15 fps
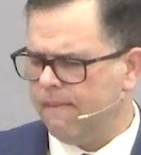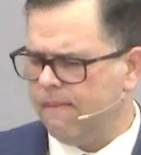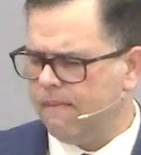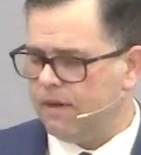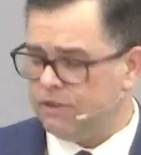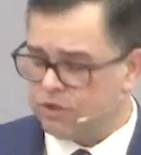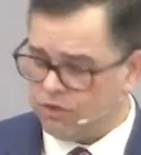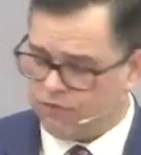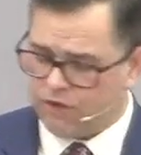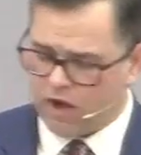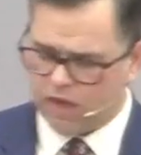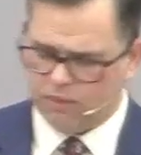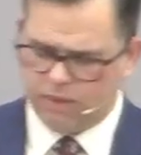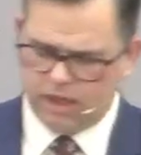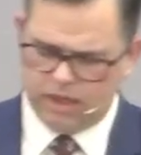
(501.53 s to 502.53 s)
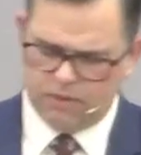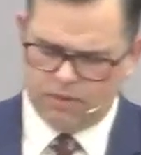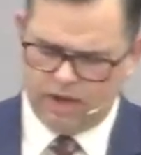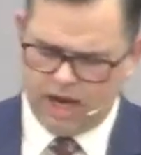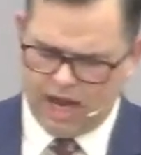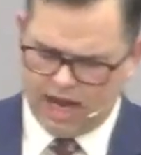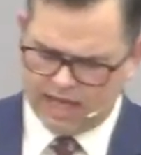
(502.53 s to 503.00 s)
And so, Father, we,
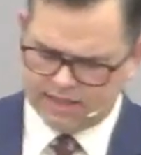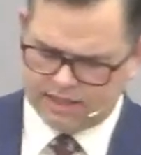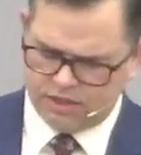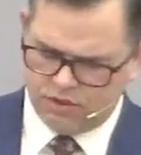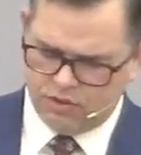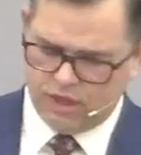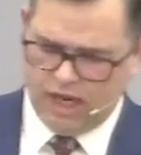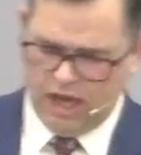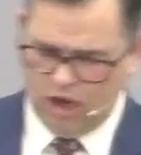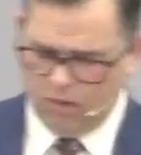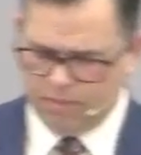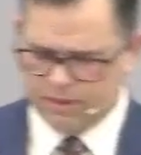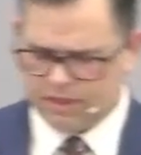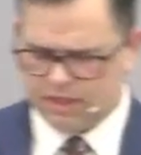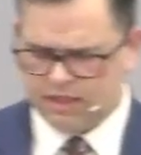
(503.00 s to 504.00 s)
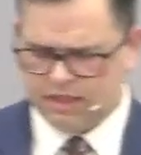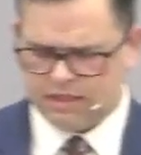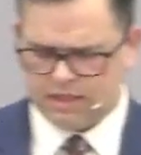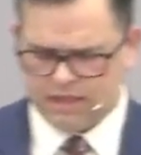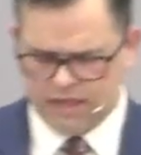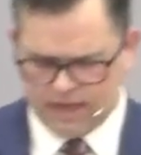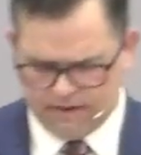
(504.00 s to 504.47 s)
we ask that you would help us in this
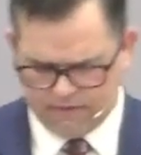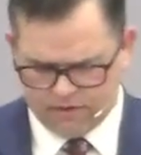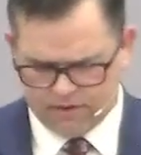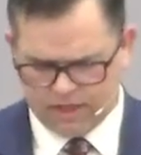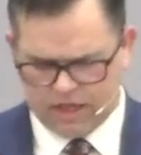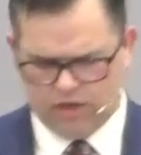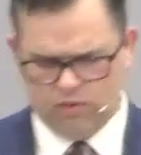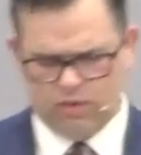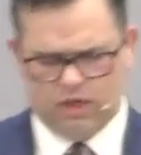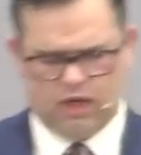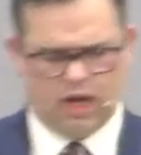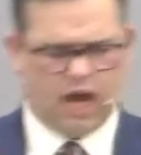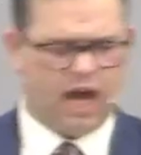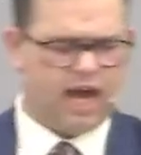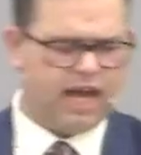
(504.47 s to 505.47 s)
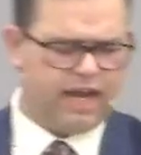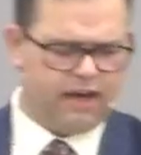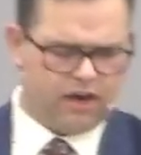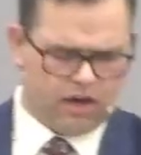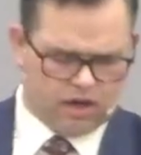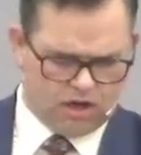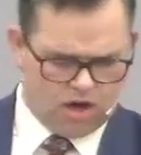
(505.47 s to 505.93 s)
endeavor, that you would guide
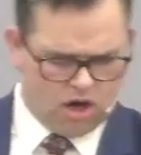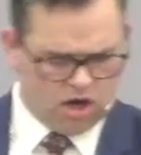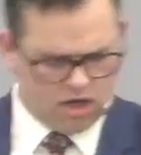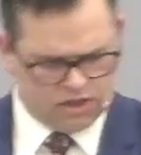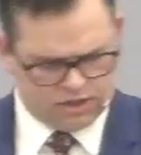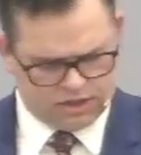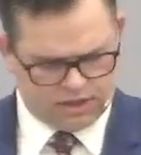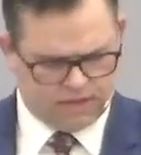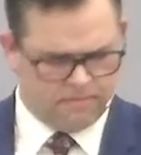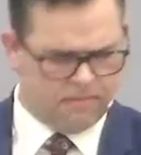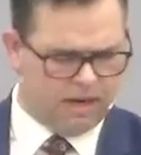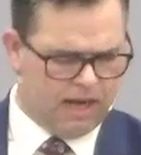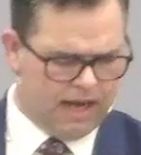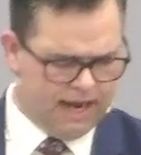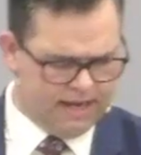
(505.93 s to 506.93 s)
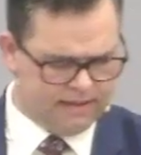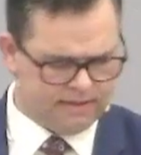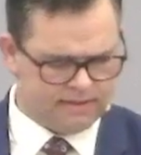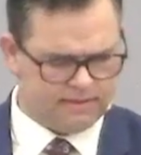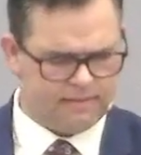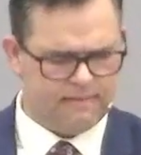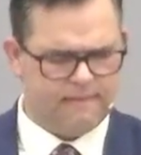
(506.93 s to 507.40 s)
our hearts and
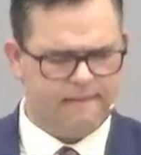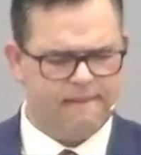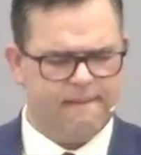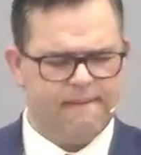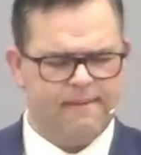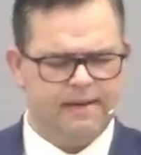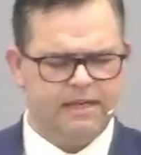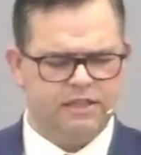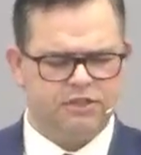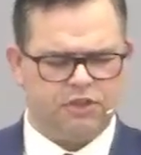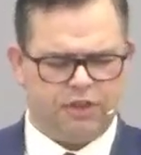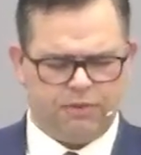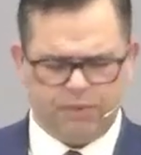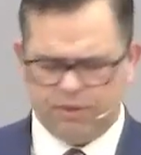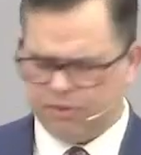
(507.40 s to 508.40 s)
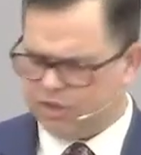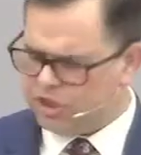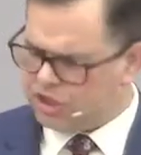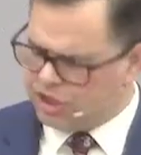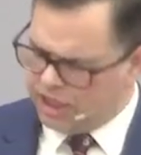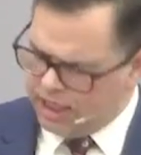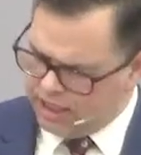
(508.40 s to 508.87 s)
minds, so that we would
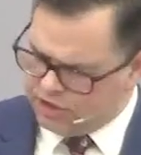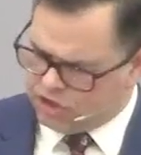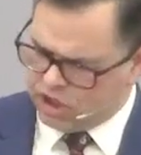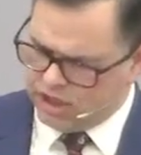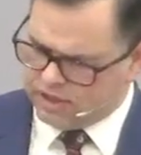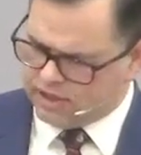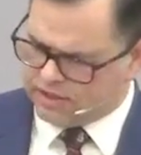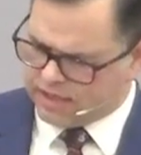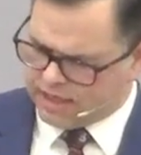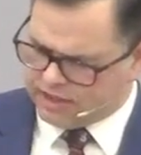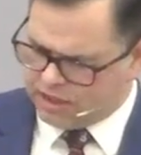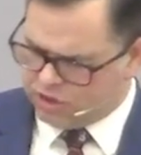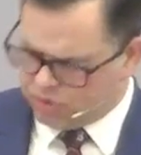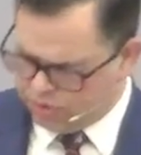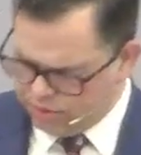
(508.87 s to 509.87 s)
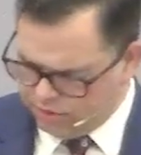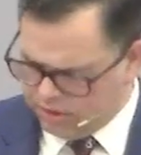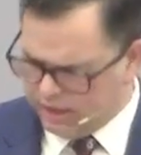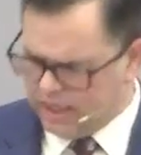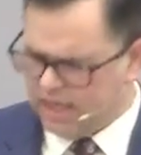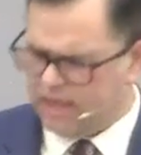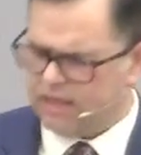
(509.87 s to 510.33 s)
see Jesus as he
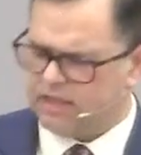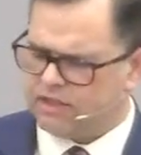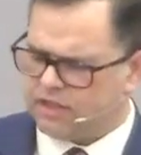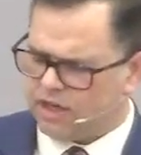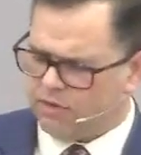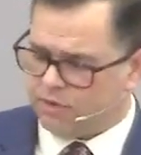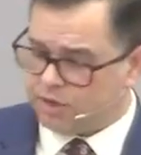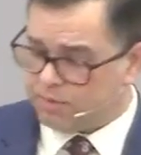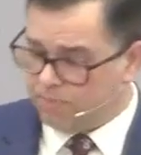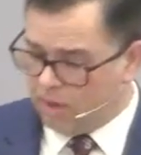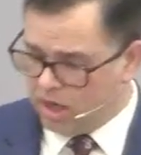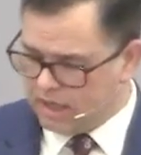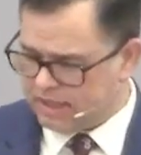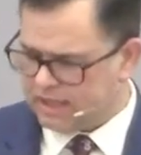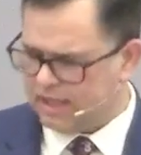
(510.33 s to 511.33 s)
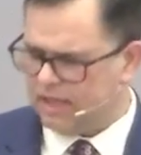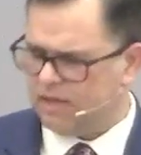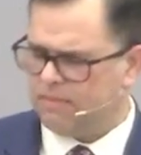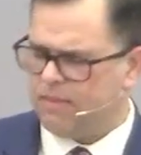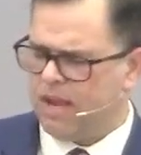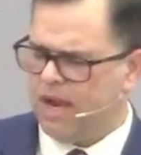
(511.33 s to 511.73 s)
truly is and respond to him